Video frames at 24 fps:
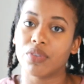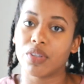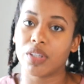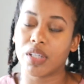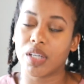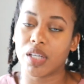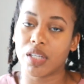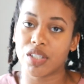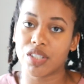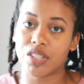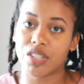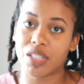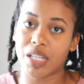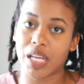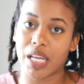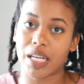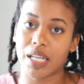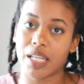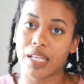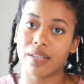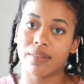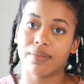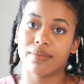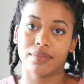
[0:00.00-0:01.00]
understand
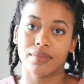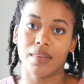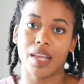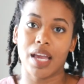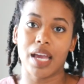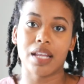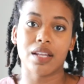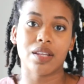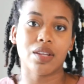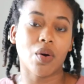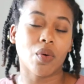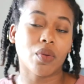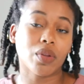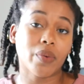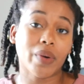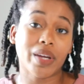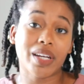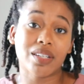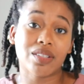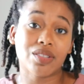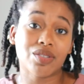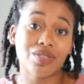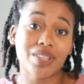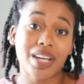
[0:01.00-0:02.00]
it. And the only way
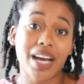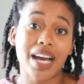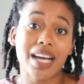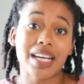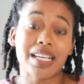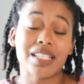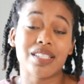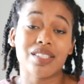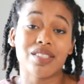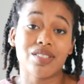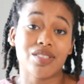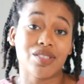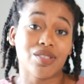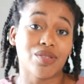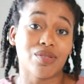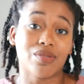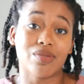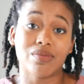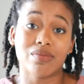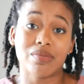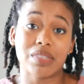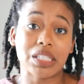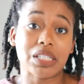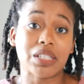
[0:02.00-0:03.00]
to do that is to,
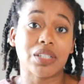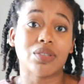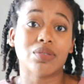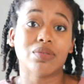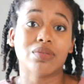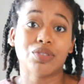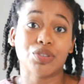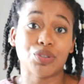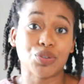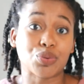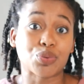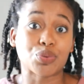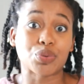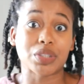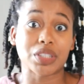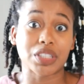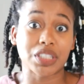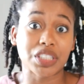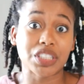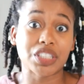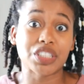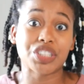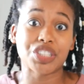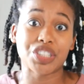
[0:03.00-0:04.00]
you know, drill
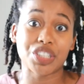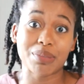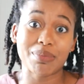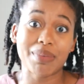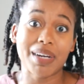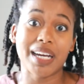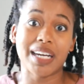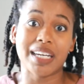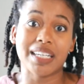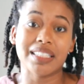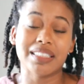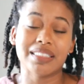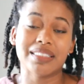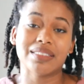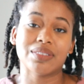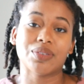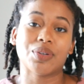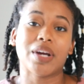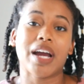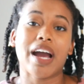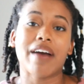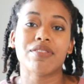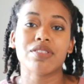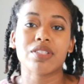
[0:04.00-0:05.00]
it into your mind
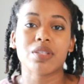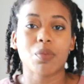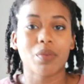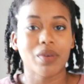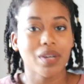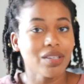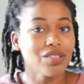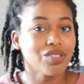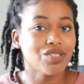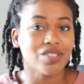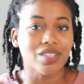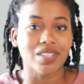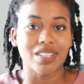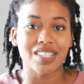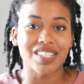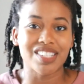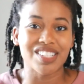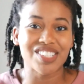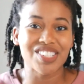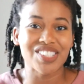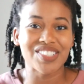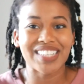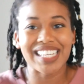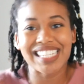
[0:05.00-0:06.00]
or have someone else drill it
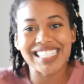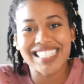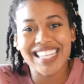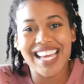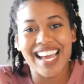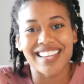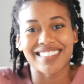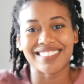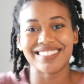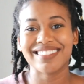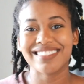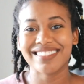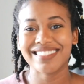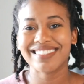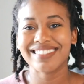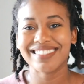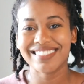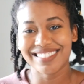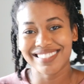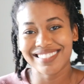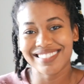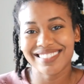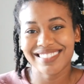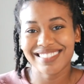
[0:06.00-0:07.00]
into you, like Chad.
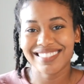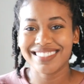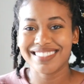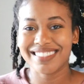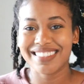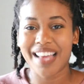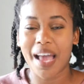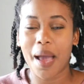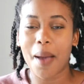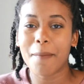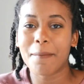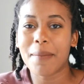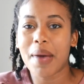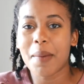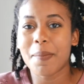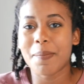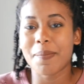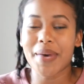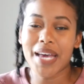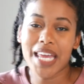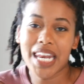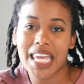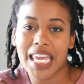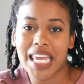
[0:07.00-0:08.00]
My
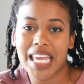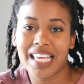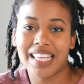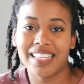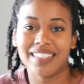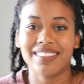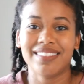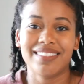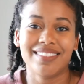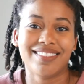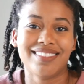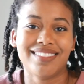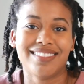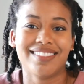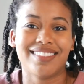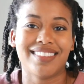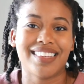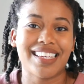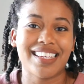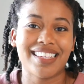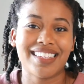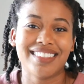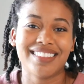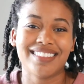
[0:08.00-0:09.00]
buddy.
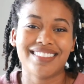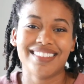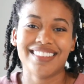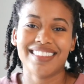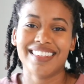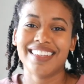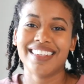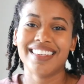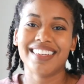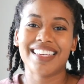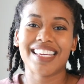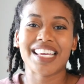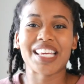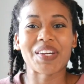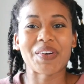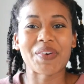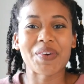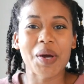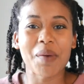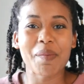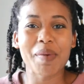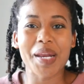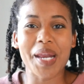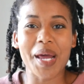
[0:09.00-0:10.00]
You don't
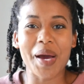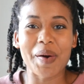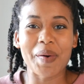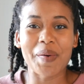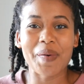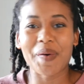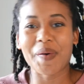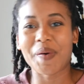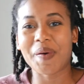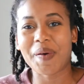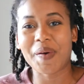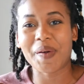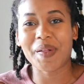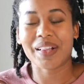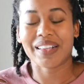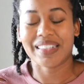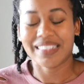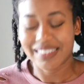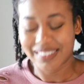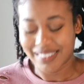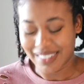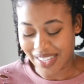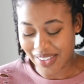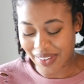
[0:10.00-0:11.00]
know, we don't.
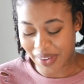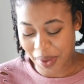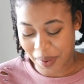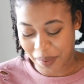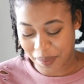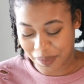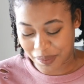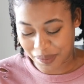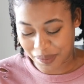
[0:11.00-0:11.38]
Okay.